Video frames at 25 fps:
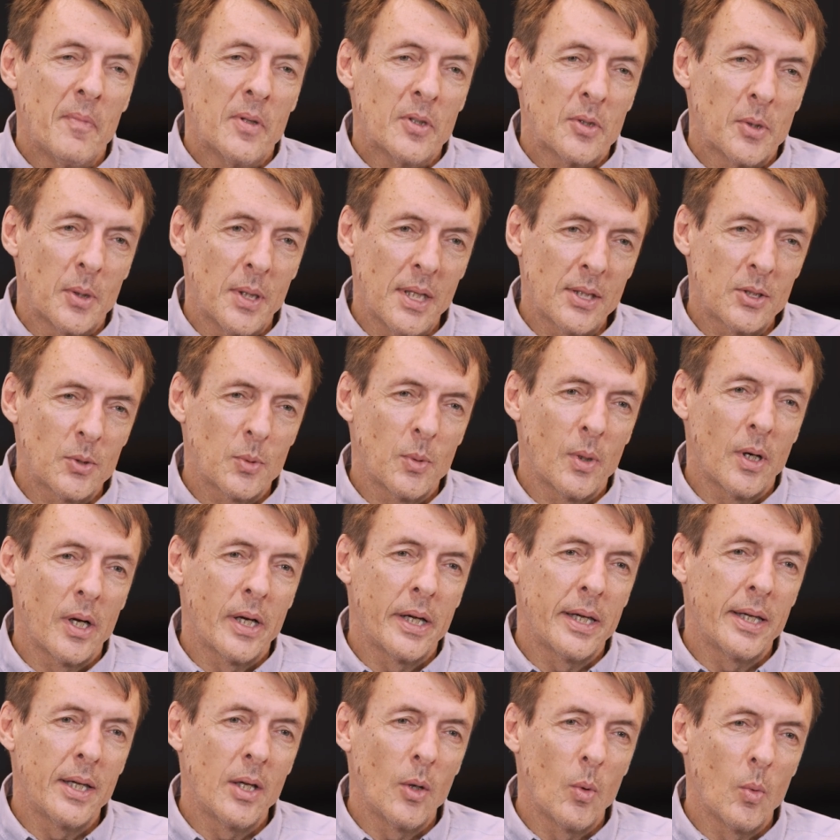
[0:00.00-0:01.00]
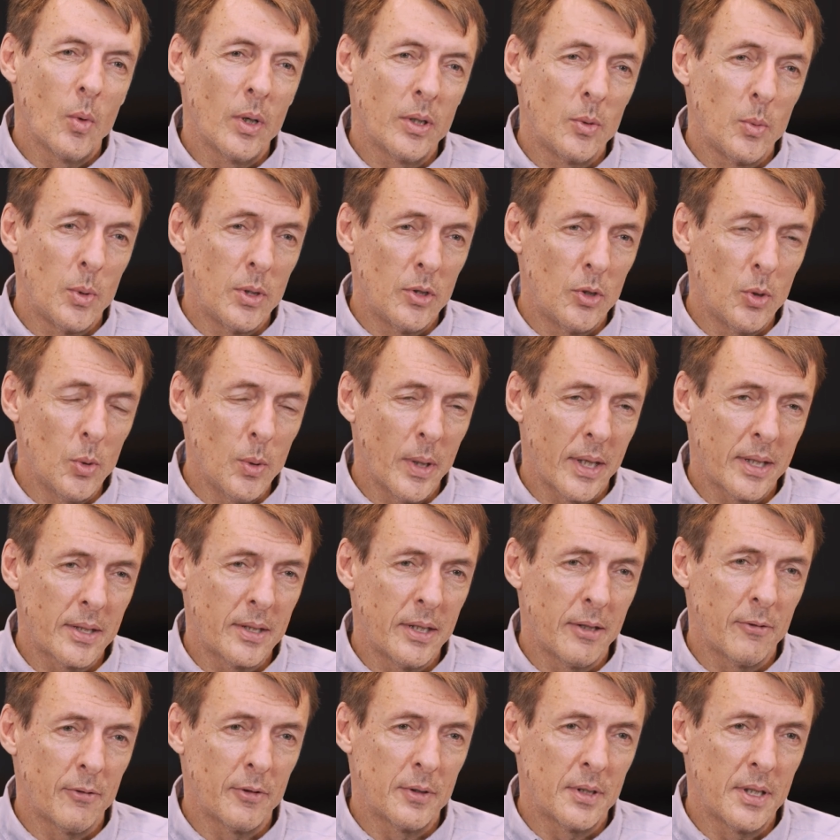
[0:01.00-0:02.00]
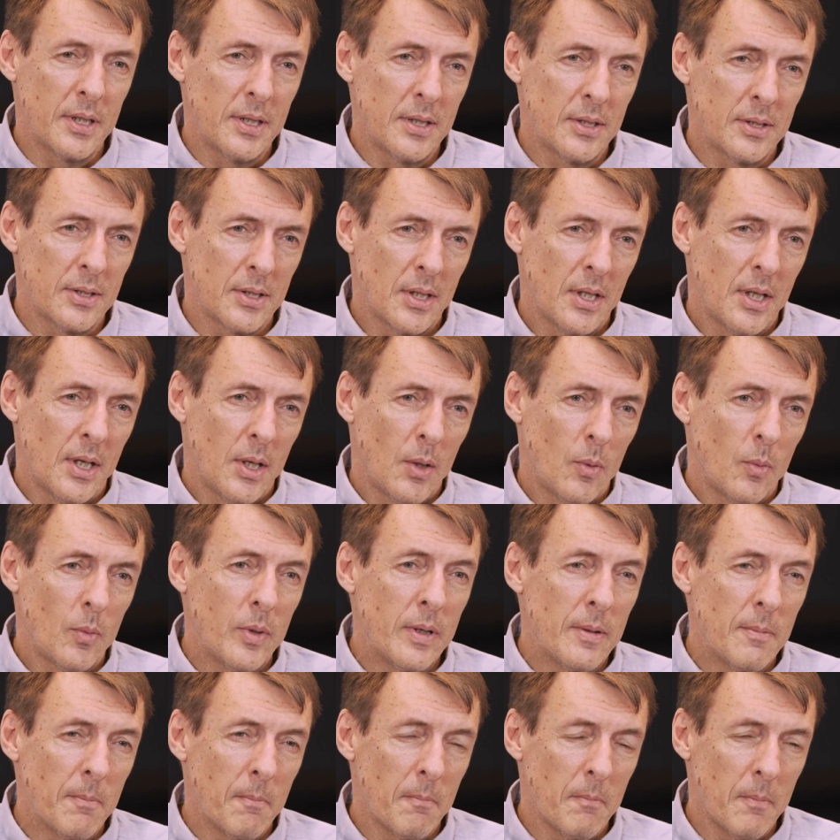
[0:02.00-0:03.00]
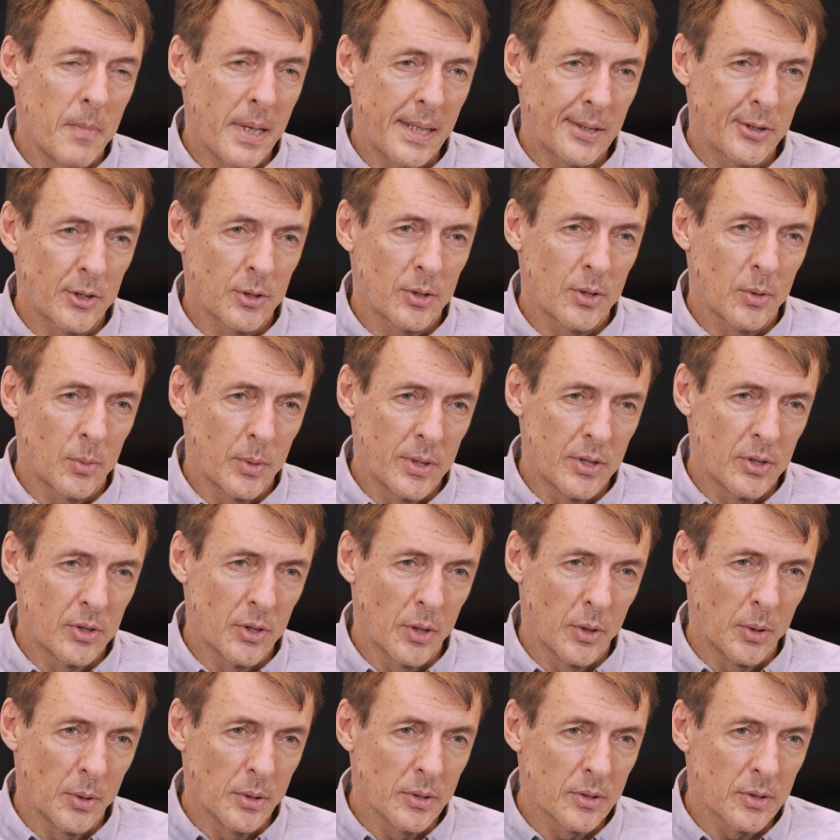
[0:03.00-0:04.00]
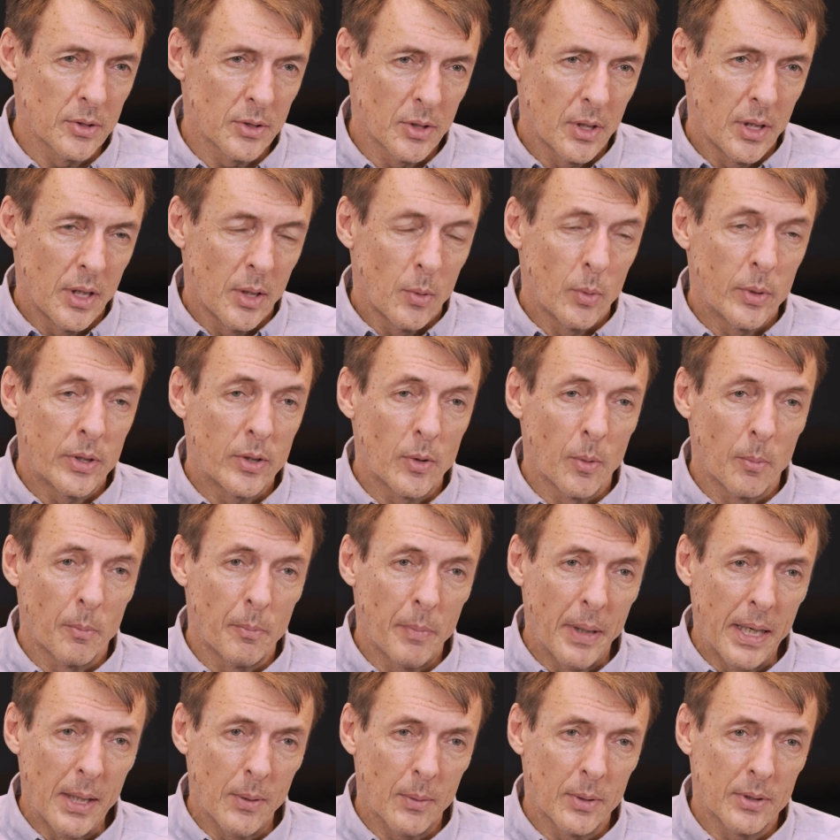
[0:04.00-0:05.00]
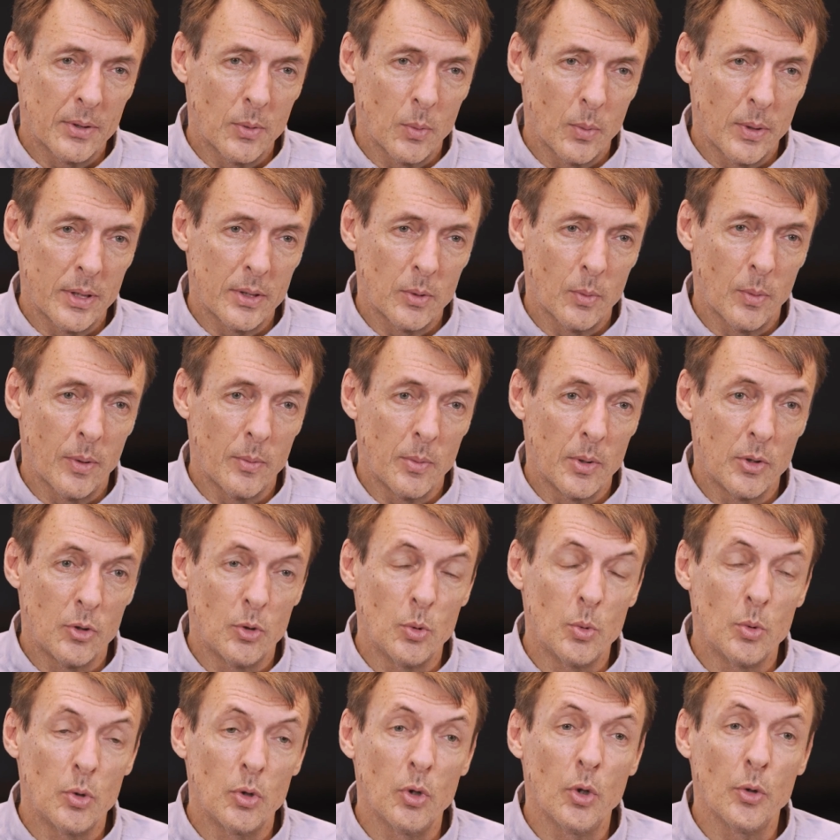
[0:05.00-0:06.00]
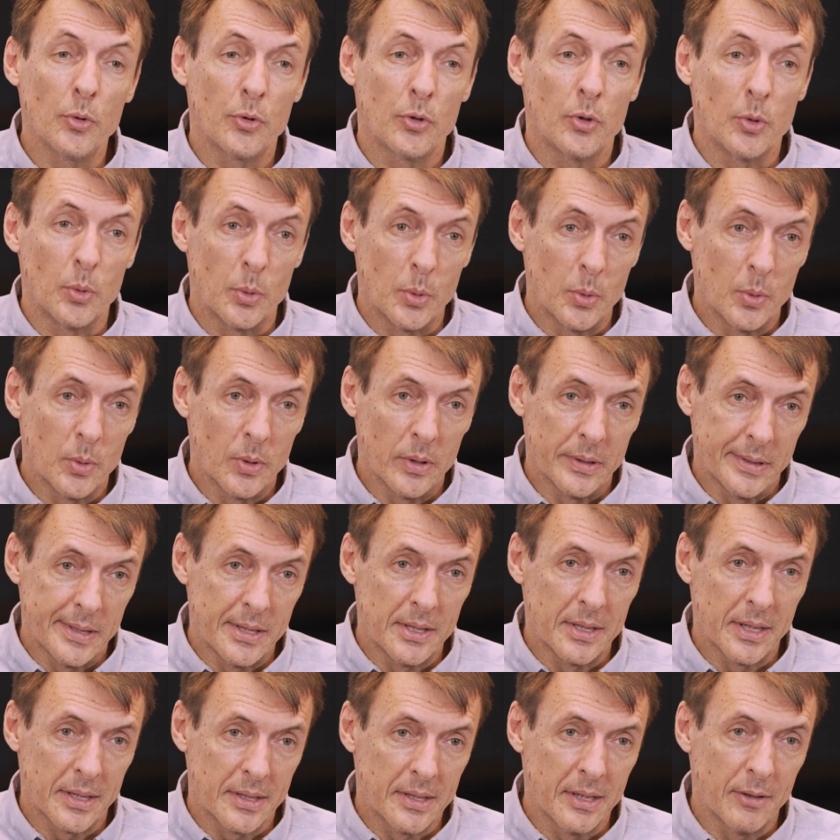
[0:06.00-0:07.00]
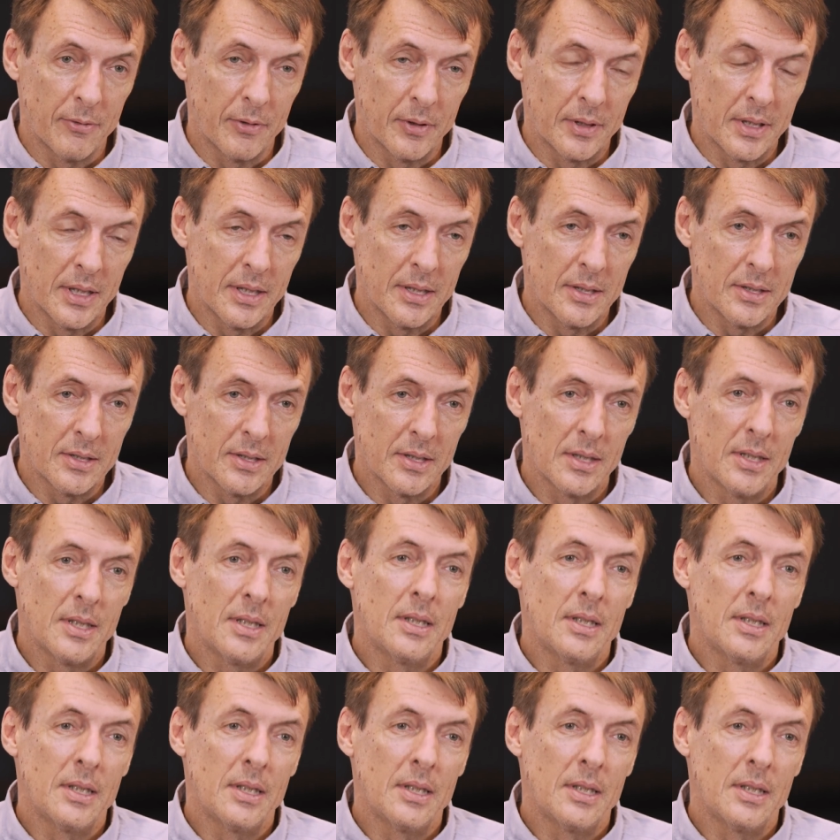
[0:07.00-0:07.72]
So that's why when we do activities, we measure the results, we compare it with when we do not do these activities,